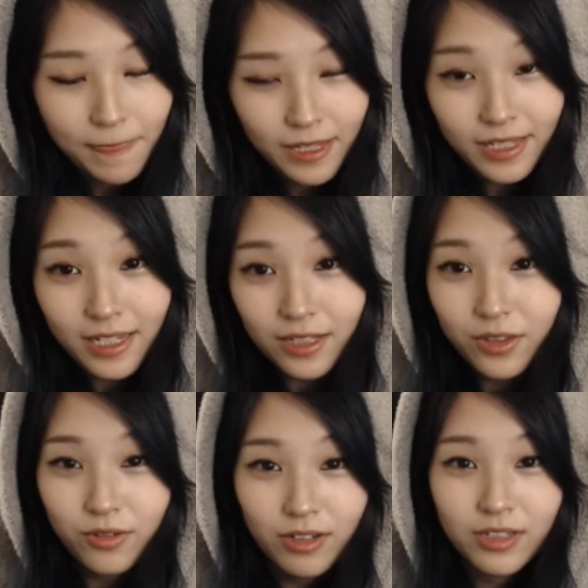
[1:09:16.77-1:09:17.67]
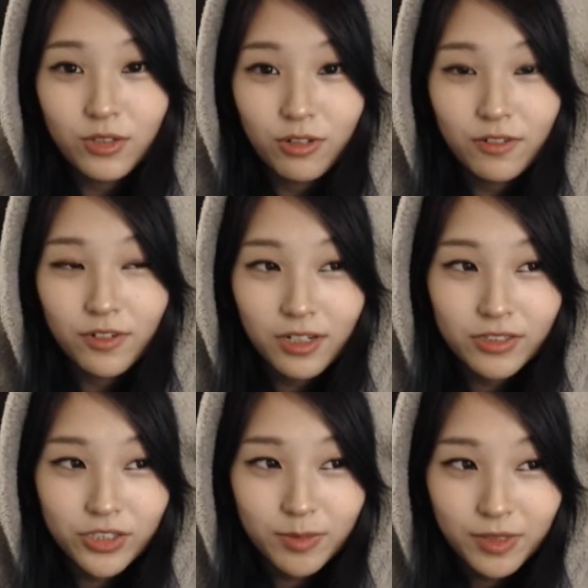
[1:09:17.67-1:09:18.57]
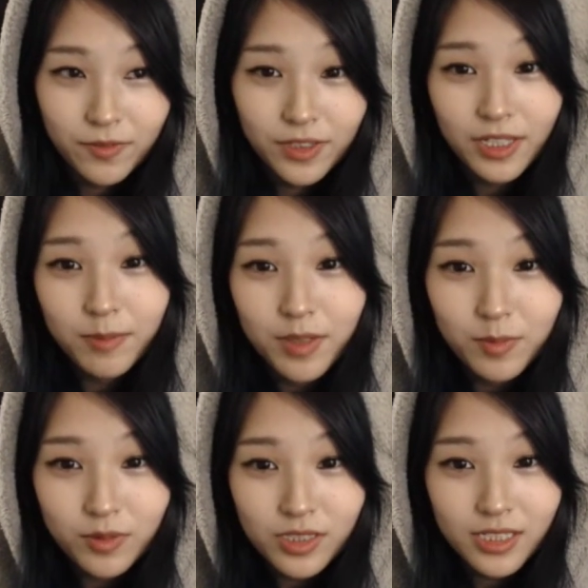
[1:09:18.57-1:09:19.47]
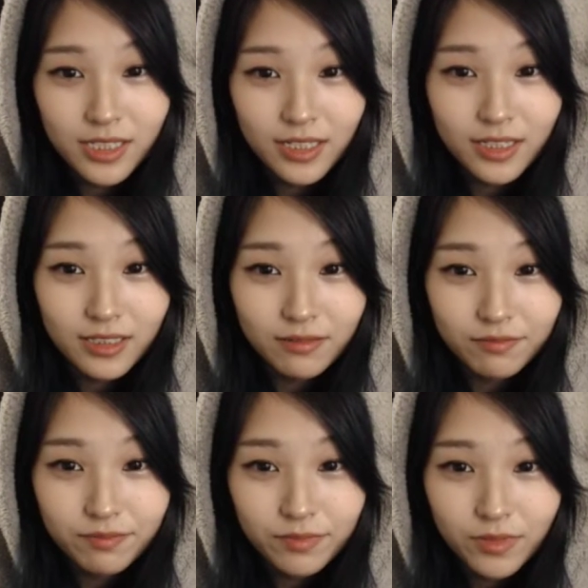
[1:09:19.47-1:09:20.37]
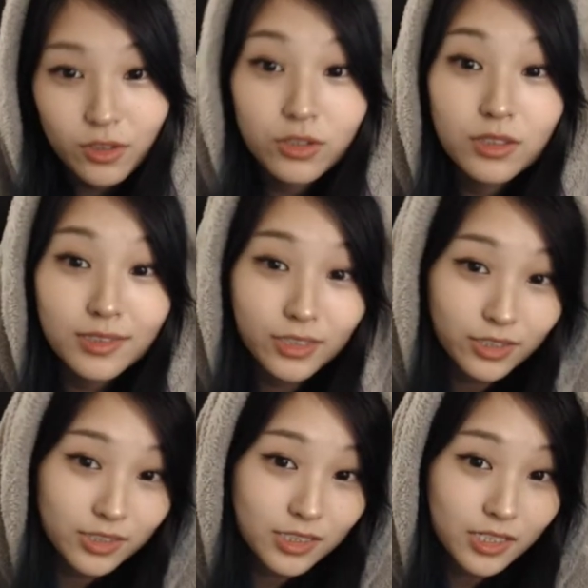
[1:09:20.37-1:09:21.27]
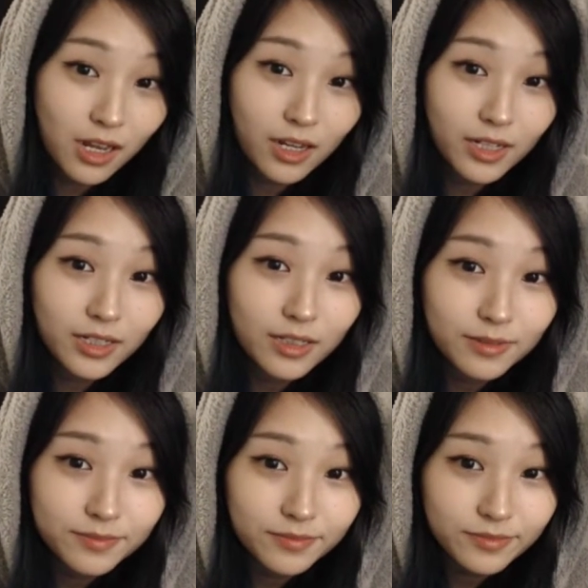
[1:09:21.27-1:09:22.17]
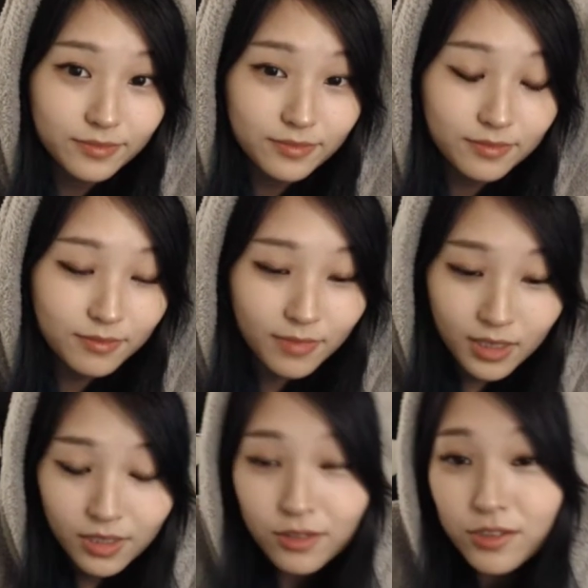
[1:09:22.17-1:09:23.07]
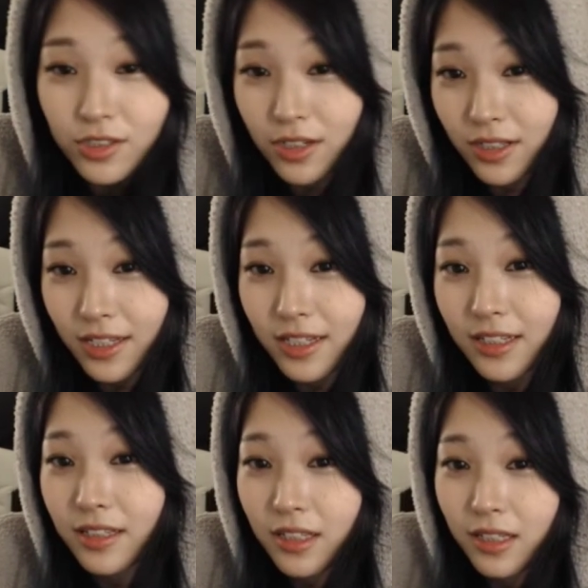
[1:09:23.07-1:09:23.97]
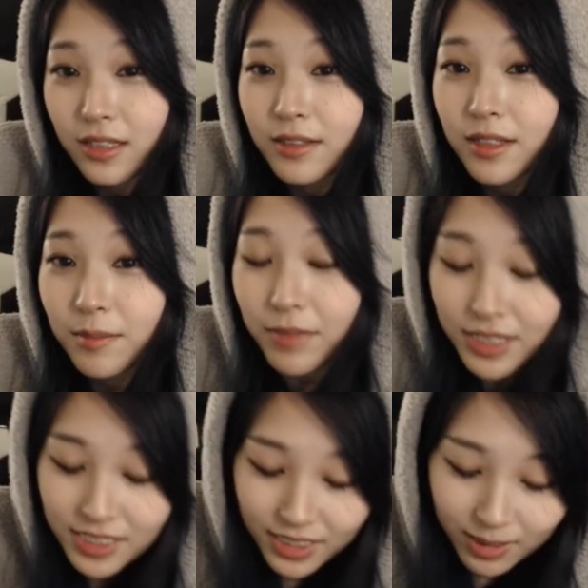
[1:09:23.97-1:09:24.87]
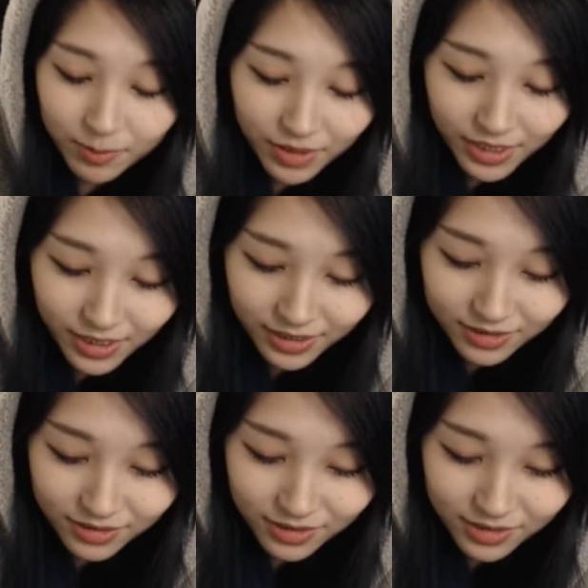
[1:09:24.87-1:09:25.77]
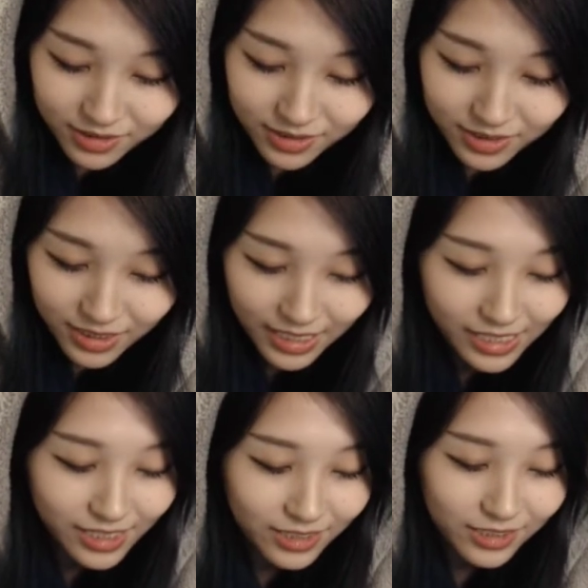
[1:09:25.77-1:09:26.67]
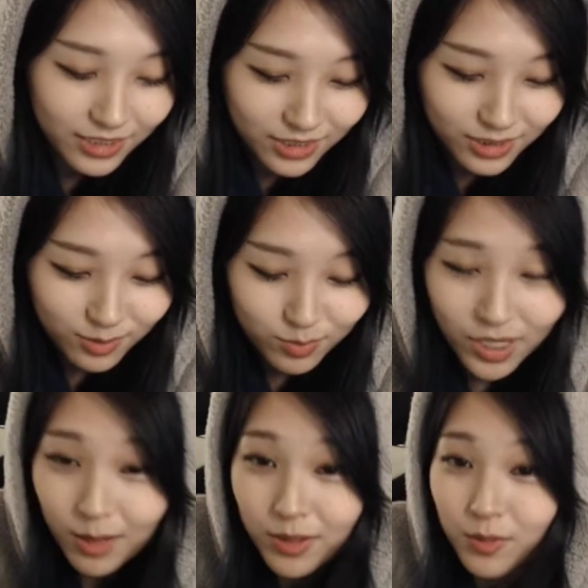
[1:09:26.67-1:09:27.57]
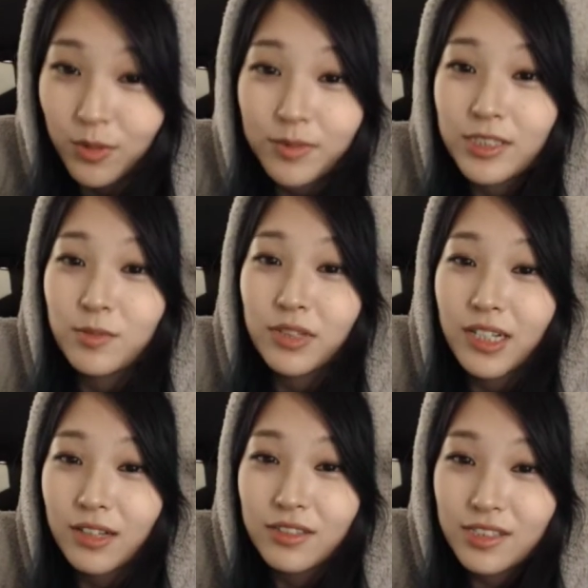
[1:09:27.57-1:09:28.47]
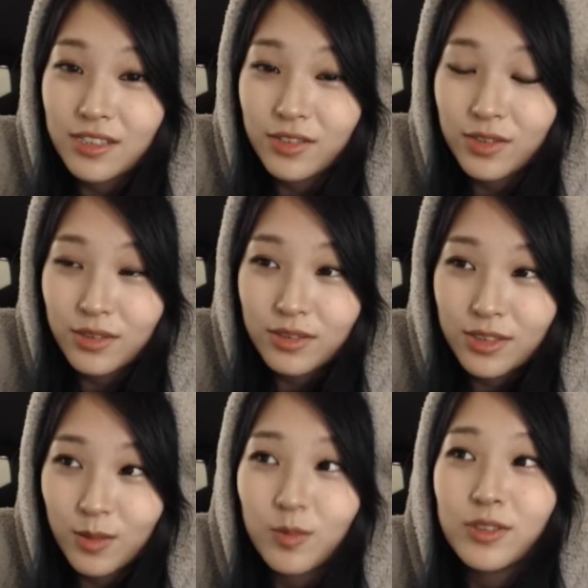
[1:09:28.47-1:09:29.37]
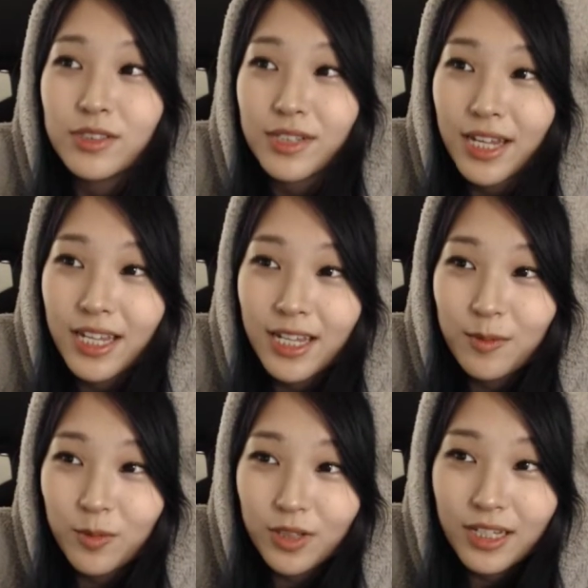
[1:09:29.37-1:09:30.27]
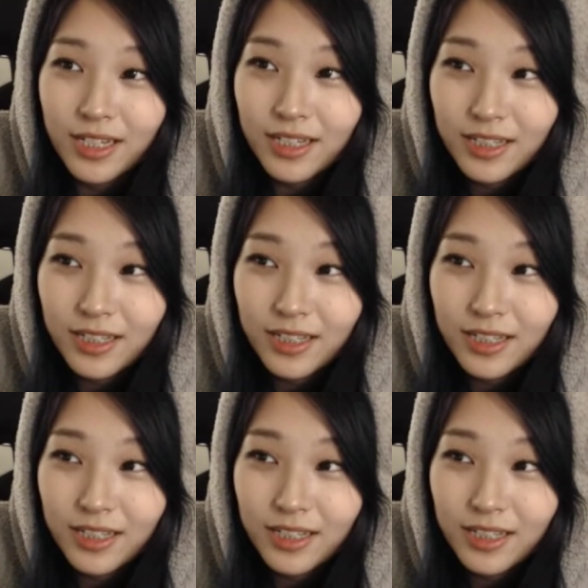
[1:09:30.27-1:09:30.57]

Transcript: Yeah, throughout a 24-hour stream, I feel like people see your delirious side. You can start like mixing up things and probably will mispronounce someone's name or like